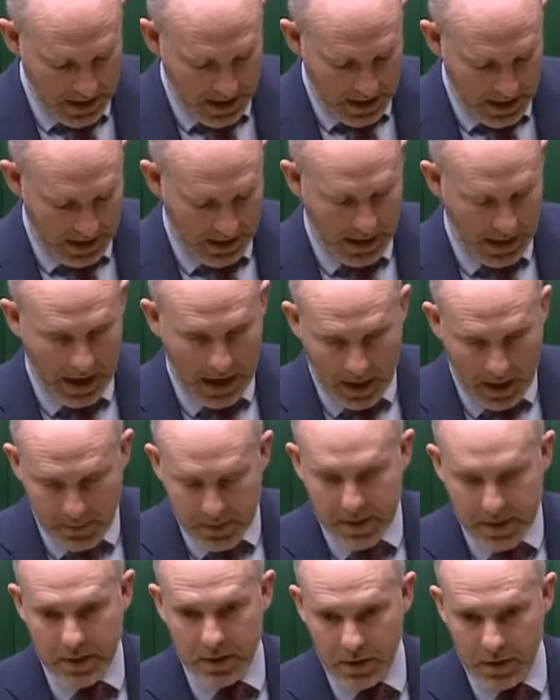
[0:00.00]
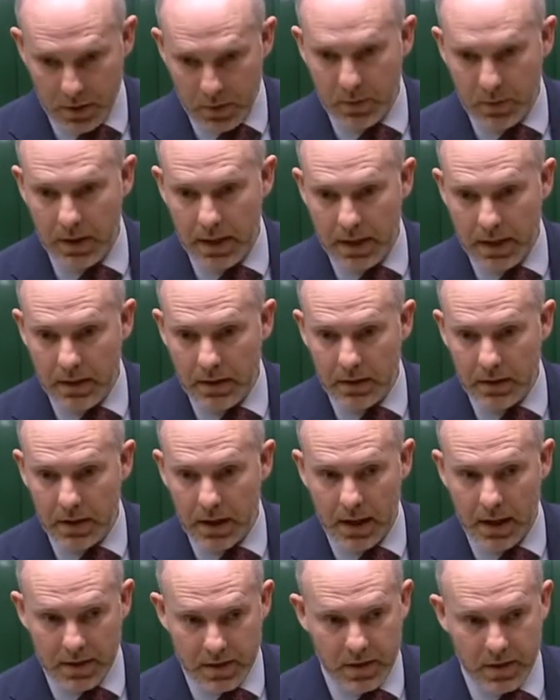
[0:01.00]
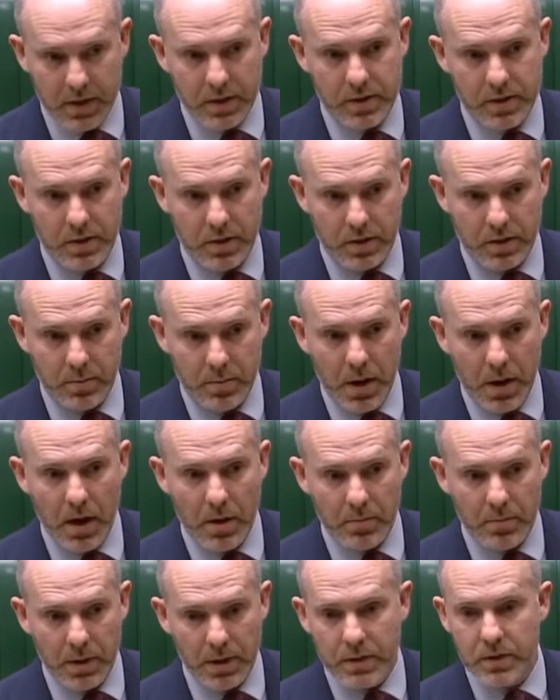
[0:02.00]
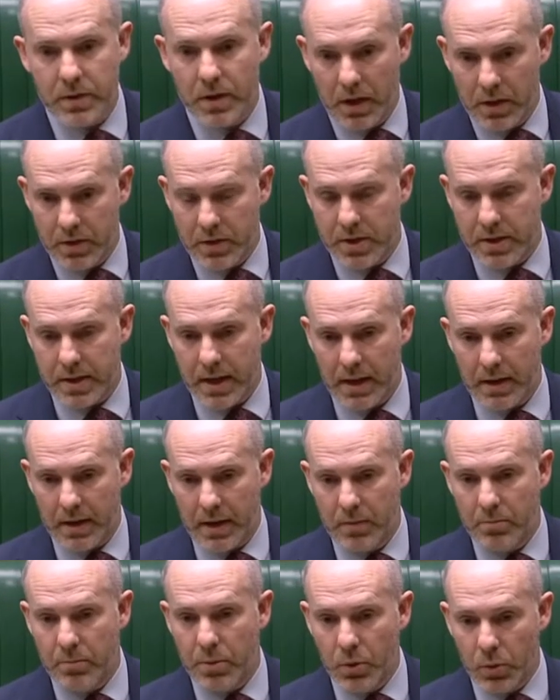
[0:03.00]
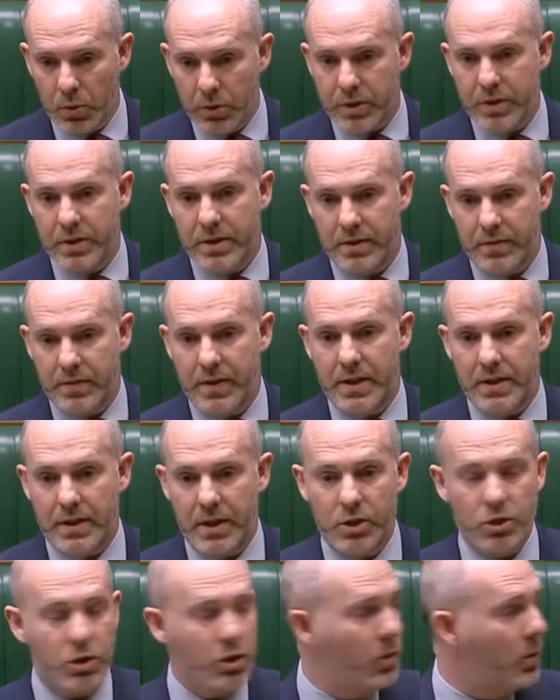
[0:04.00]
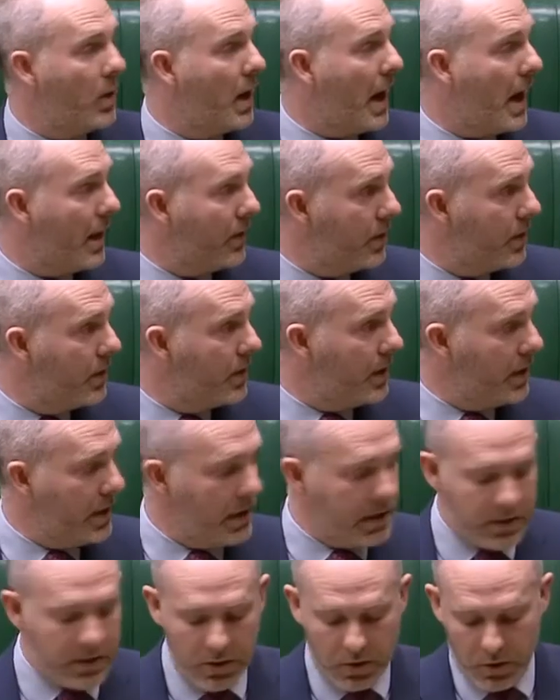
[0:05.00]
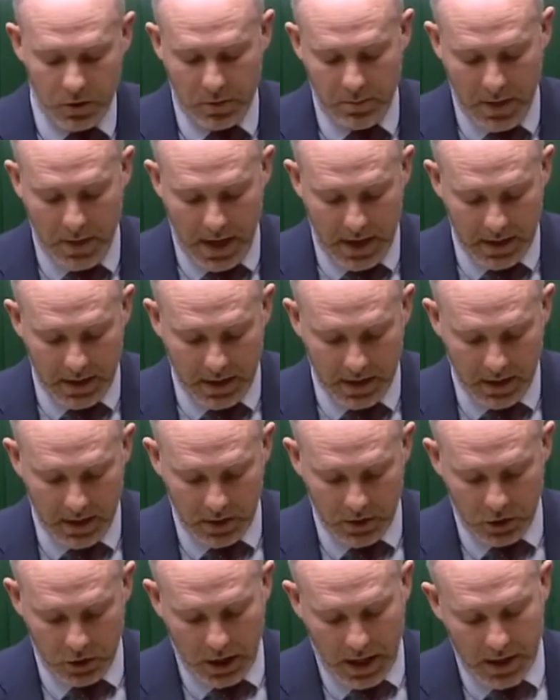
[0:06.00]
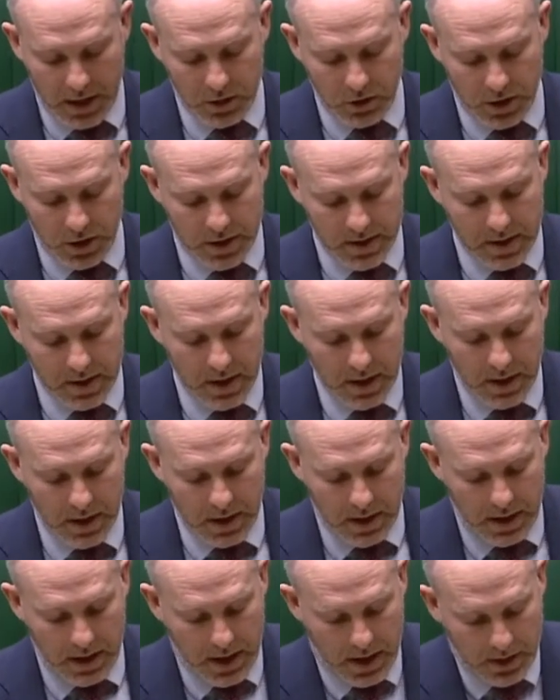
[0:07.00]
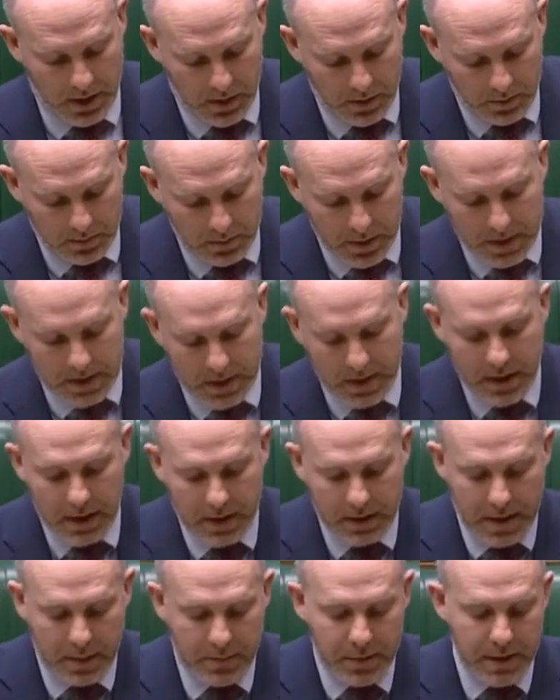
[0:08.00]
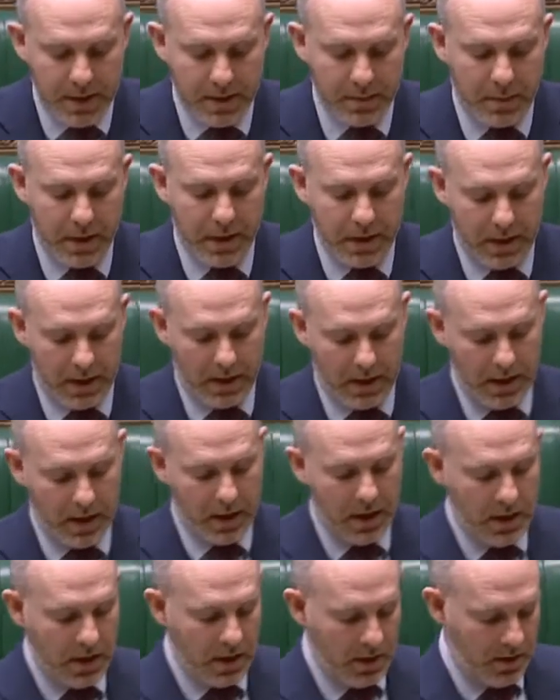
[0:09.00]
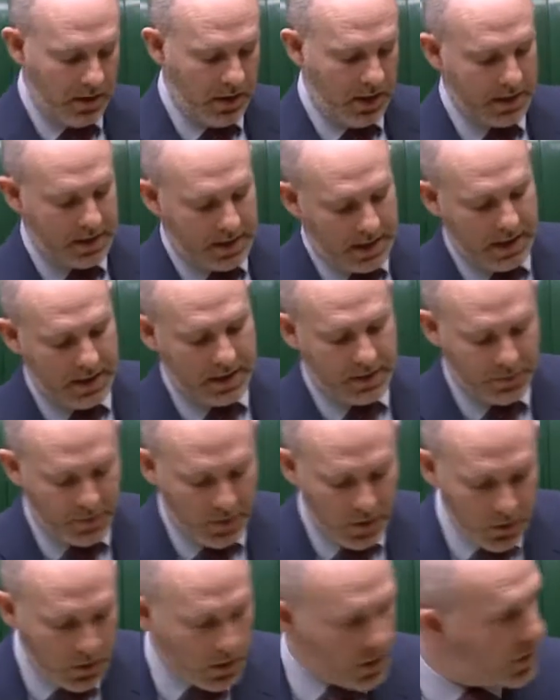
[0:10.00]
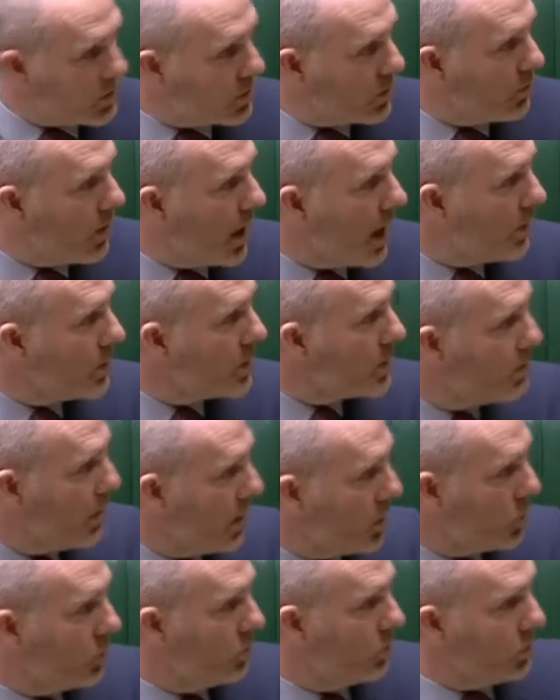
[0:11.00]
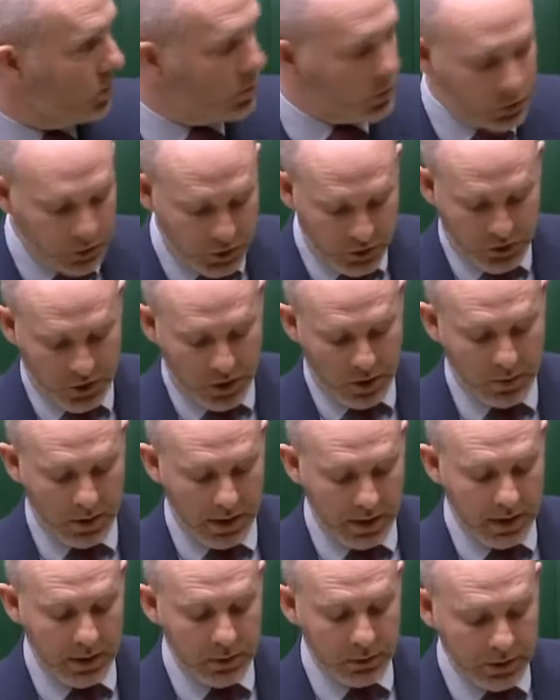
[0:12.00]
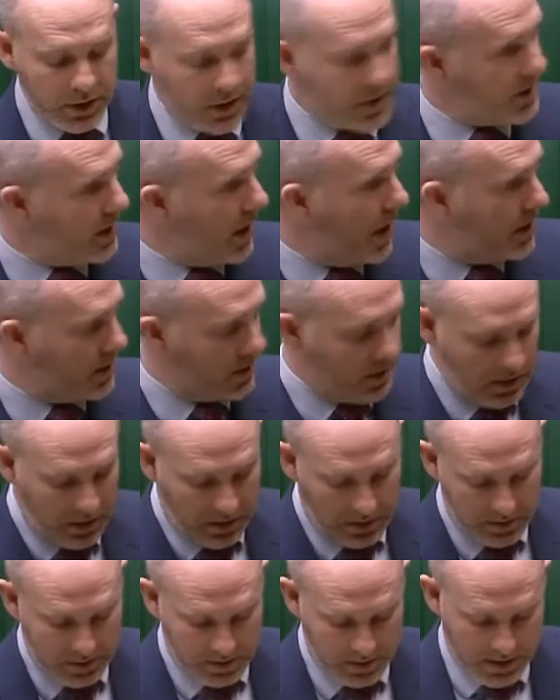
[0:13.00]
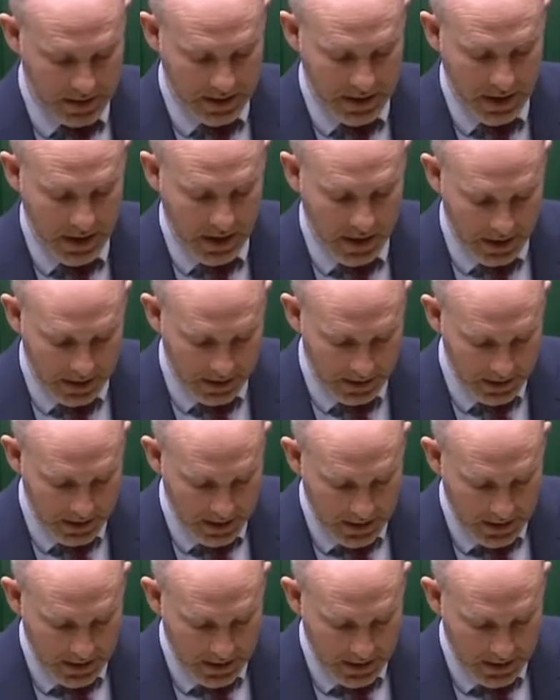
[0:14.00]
And I absolutely, as does the department, understand the importance of this issue and the need to make changes. Now, Mr. Deputy Speaker, this is focused around special rules terminal illness, SRTI.